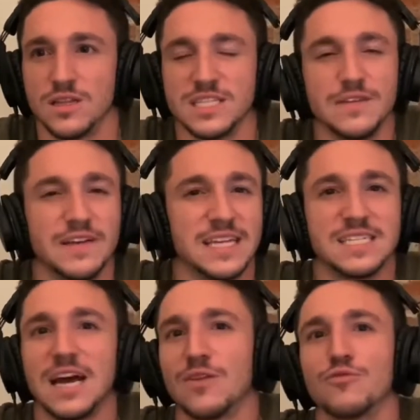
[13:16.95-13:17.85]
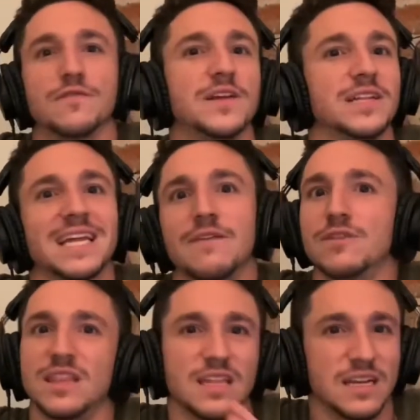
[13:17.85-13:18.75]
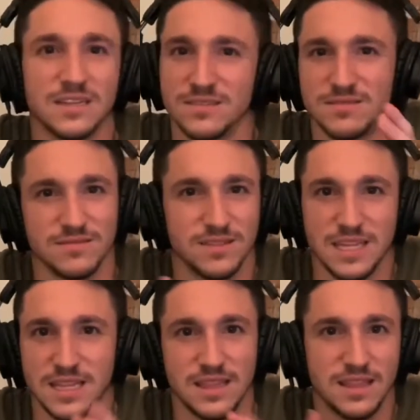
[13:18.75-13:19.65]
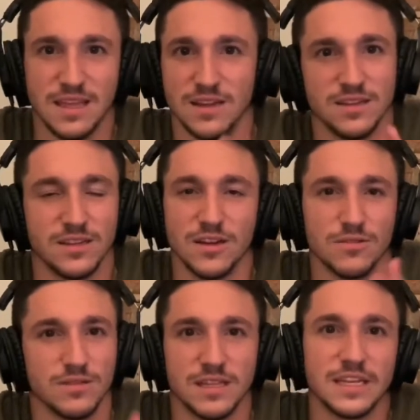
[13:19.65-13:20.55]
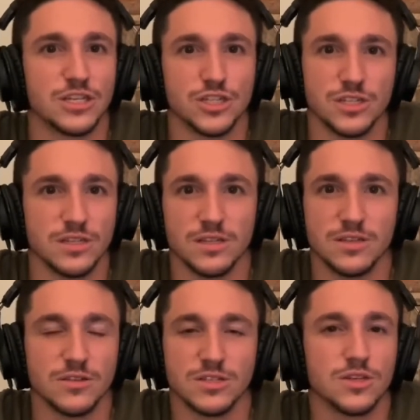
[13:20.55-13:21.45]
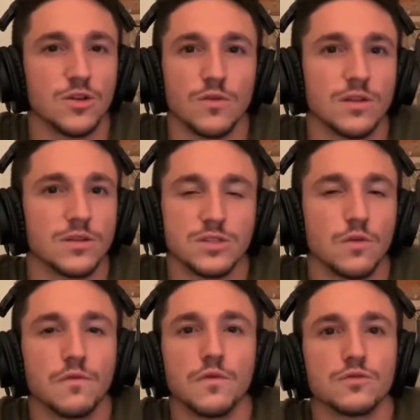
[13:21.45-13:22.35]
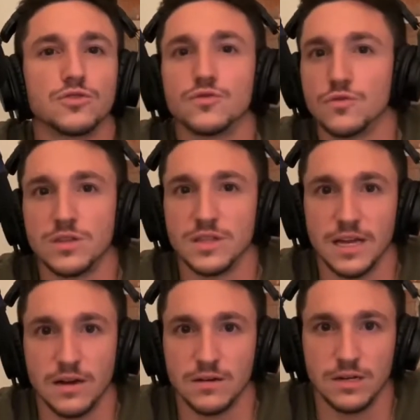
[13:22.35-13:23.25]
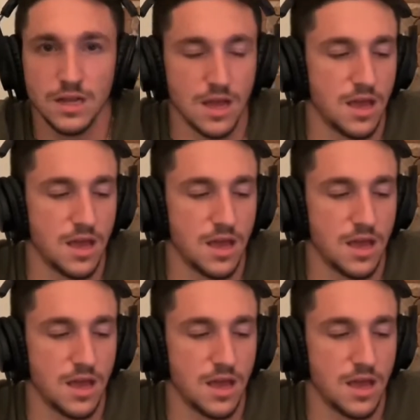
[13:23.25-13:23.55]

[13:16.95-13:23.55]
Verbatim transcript: TVA's not revealing everything that that you know that they sh- there's no there's no full truth there